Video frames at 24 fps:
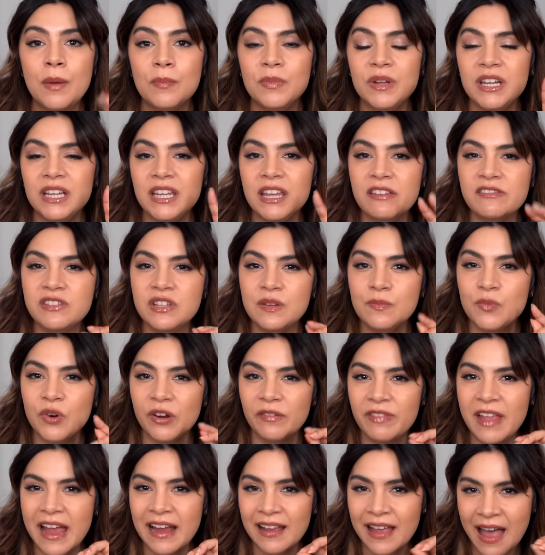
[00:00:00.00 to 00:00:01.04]
but it gives you more
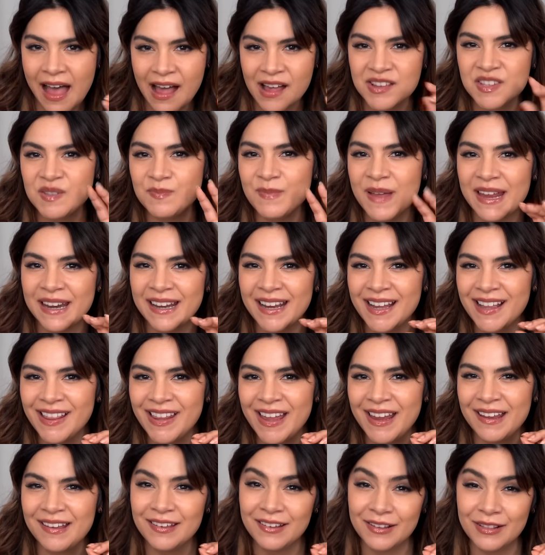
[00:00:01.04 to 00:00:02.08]
of that cosmetic,
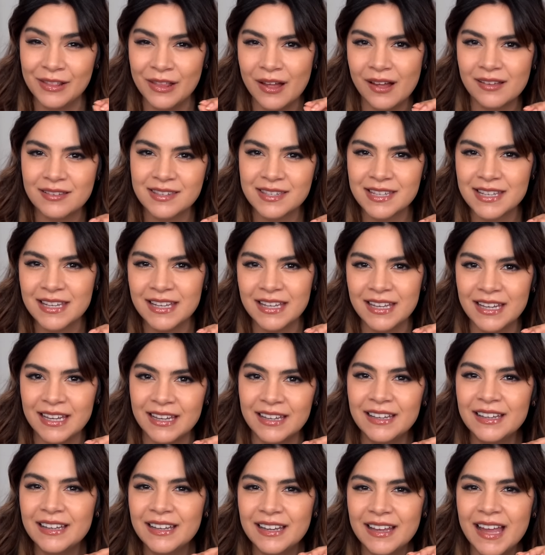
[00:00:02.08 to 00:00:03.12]
like
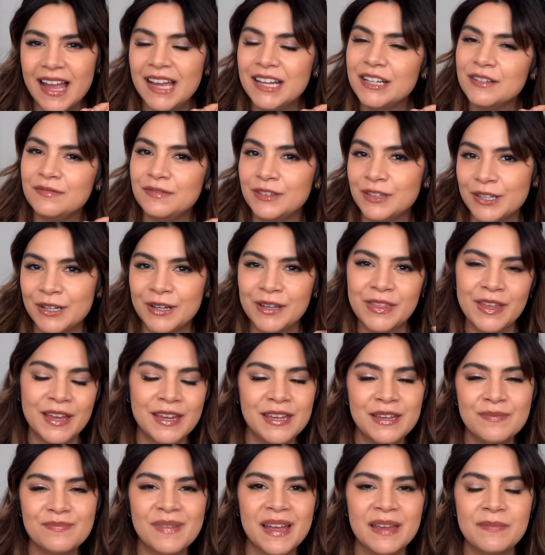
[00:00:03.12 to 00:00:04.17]
glossy kind of look that
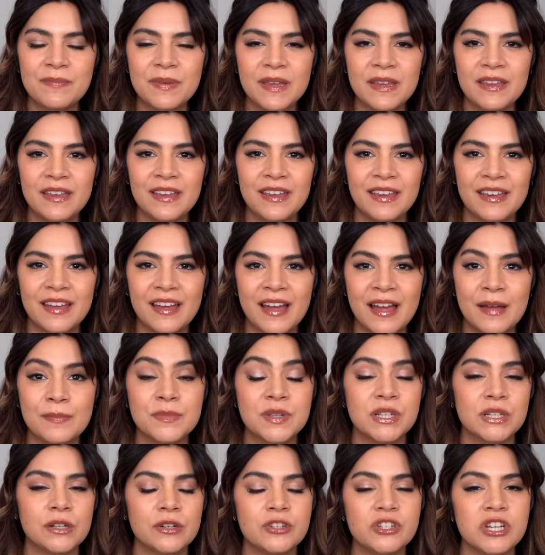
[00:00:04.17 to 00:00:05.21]
you might be
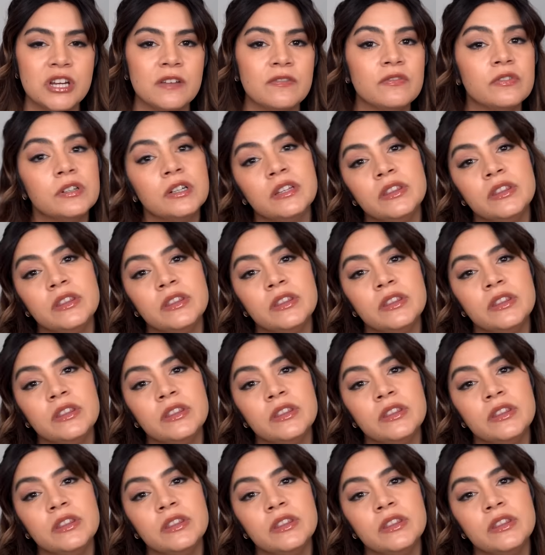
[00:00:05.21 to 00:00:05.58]
searching for.